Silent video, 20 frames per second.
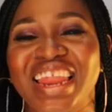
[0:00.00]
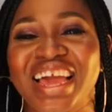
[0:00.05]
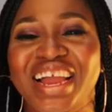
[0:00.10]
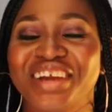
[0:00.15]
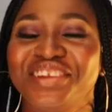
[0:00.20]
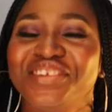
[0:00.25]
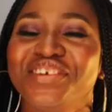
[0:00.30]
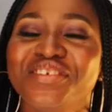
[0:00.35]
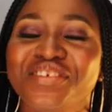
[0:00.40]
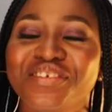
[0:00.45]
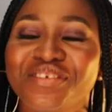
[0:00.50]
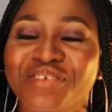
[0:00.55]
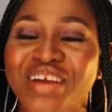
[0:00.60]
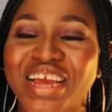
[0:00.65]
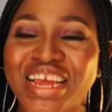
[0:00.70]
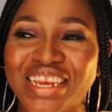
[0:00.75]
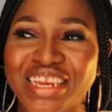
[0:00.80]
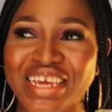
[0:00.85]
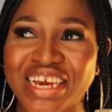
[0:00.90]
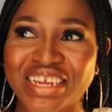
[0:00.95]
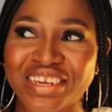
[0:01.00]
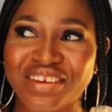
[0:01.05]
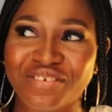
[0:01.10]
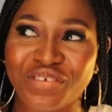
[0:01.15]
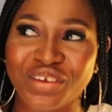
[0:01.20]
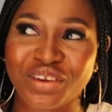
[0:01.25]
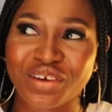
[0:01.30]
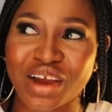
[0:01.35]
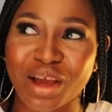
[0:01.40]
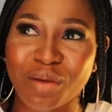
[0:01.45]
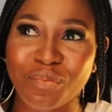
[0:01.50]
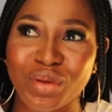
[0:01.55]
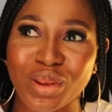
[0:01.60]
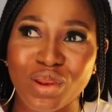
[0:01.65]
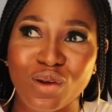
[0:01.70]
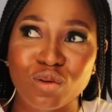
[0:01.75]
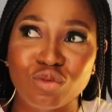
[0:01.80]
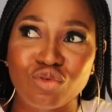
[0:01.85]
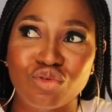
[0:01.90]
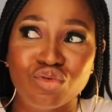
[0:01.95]
like I told you earlier in the video, I
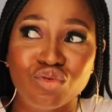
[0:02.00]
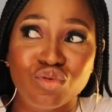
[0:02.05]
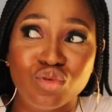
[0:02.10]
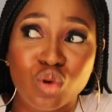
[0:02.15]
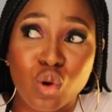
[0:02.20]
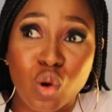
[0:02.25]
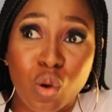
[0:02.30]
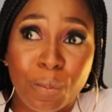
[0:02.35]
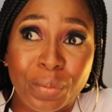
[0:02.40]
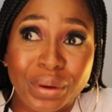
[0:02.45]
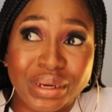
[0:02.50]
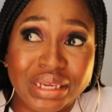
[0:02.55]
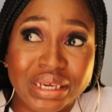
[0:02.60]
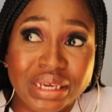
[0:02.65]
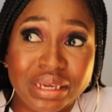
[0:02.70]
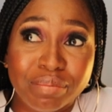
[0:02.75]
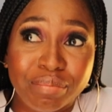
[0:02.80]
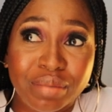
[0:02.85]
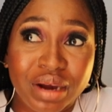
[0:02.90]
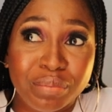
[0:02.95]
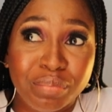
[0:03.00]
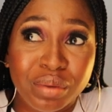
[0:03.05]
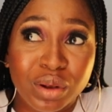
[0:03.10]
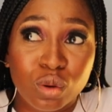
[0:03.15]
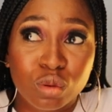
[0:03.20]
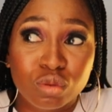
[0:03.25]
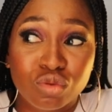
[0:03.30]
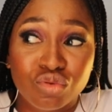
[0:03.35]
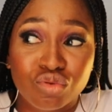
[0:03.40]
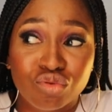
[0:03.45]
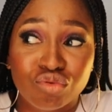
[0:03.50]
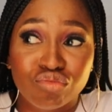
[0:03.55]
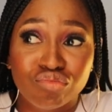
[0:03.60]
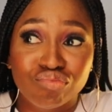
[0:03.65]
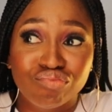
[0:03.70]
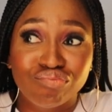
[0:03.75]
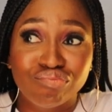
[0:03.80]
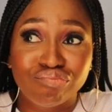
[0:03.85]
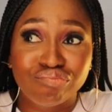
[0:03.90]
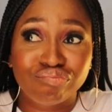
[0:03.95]
belong to nobody, but I belong to
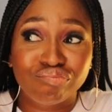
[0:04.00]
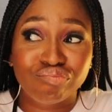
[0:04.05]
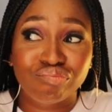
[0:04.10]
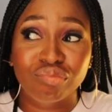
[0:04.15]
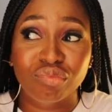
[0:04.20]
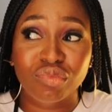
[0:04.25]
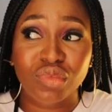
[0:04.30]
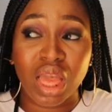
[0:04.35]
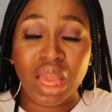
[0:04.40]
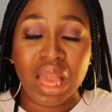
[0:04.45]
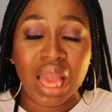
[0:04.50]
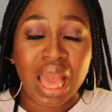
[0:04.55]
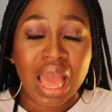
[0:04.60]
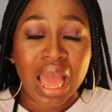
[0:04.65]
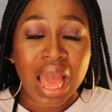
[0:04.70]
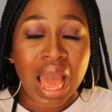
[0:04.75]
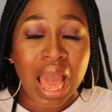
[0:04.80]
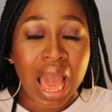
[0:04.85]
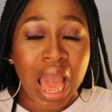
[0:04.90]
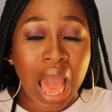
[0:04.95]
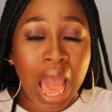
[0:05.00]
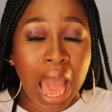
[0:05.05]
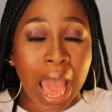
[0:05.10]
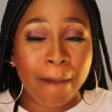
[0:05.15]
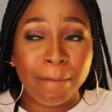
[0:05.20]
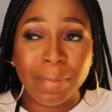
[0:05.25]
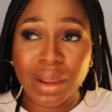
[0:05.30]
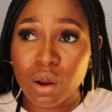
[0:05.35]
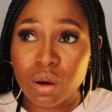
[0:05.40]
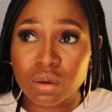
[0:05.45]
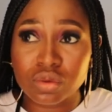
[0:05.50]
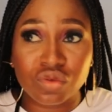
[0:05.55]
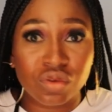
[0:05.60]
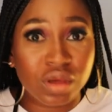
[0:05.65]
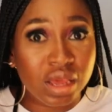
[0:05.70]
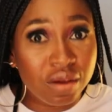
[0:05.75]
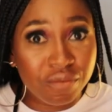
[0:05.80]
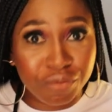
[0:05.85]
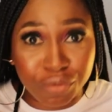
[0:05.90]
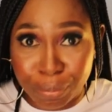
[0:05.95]
I belong
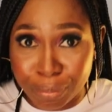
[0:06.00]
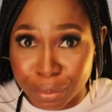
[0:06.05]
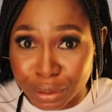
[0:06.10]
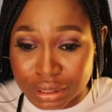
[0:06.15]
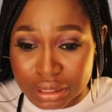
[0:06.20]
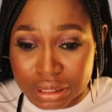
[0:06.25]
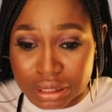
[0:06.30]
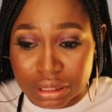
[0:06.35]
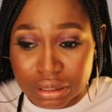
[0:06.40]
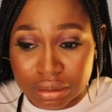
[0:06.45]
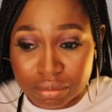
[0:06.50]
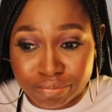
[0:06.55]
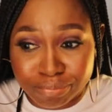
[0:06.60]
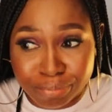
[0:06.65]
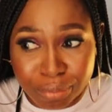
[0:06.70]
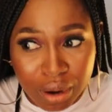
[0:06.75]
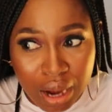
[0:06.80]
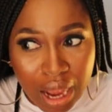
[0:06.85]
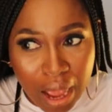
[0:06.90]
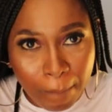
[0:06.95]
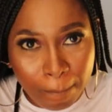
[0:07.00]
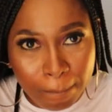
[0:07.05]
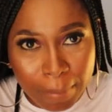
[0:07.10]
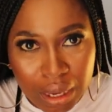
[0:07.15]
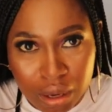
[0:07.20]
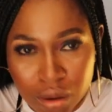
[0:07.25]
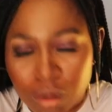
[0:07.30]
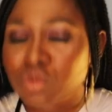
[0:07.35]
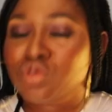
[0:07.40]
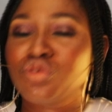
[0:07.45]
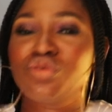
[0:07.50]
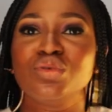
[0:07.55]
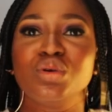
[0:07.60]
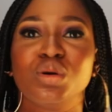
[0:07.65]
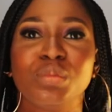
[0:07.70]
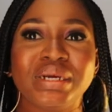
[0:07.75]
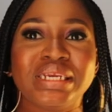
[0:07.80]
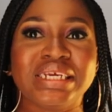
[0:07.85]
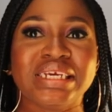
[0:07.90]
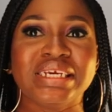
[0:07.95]
to everybody, but I belong to
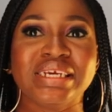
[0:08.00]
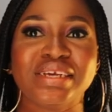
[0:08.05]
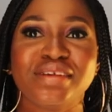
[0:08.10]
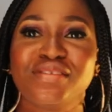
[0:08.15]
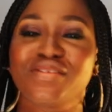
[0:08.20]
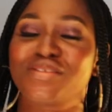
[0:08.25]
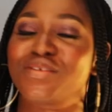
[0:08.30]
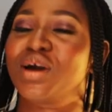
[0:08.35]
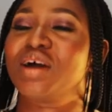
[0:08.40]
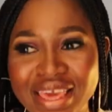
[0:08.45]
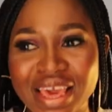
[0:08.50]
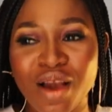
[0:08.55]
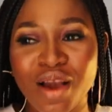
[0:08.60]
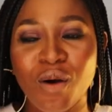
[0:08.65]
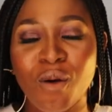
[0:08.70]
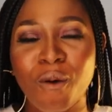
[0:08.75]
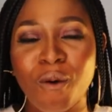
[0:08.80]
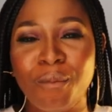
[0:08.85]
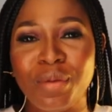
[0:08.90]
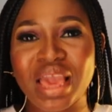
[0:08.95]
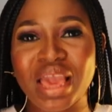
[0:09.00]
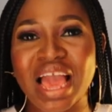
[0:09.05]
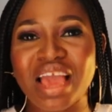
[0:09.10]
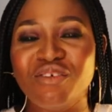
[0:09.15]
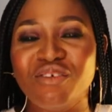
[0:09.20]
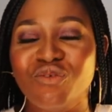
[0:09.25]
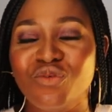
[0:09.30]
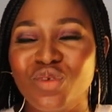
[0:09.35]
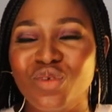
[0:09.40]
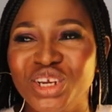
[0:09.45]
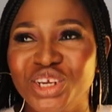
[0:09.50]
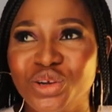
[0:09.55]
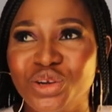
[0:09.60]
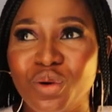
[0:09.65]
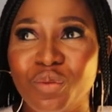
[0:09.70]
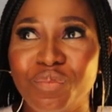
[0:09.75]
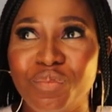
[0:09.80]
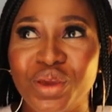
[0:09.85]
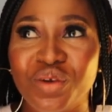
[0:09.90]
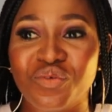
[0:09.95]
nobody. So Obi, I wish
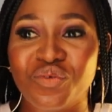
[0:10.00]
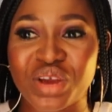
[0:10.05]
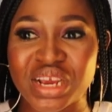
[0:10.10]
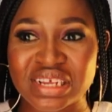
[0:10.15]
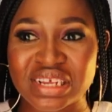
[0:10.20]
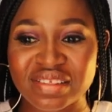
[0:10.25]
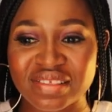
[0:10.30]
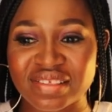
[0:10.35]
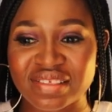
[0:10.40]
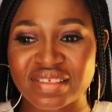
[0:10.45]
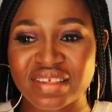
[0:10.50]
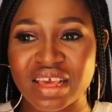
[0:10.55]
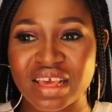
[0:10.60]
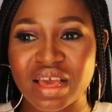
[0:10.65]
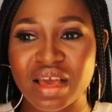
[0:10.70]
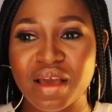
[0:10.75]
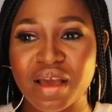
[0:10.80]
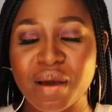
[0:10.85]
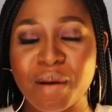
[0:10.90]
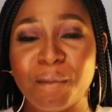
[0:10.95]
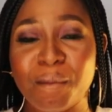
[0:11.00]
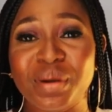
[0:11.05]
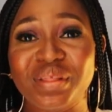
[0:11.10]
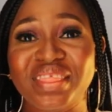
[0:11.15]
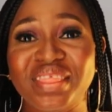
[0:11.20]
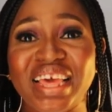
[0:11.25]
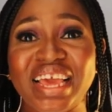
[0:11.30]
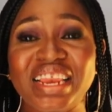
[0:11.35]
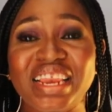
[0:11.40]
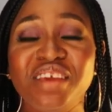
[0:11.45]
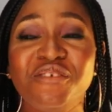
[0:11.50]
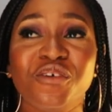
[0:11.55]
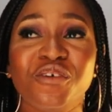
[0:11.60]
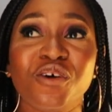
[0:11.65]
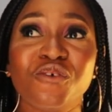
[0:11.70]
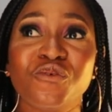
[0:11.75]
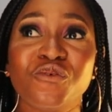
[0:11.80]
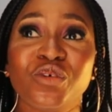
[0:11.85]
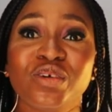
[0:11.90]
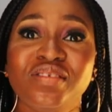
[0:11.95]
Obi wins. But then if
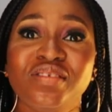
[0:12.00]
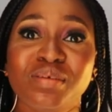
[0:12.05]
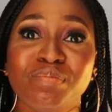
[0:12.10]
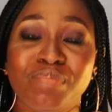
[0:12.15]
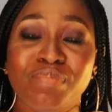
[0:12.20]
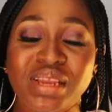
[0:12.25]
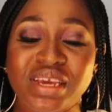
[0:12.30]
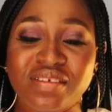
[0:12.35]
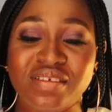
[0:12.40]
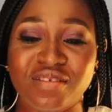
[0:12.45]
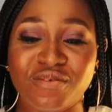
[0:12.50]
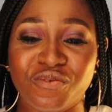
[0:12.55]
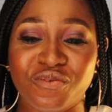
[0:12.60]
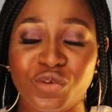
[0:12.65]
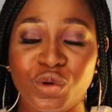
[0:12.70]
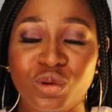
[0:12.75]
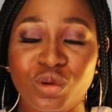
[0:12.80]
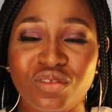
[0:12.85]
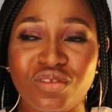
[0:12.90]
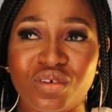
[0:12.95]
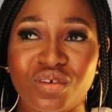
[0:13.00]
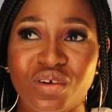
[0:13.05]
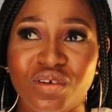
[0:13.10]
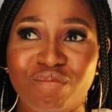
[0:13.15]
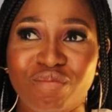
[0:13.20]
you're voting, please vote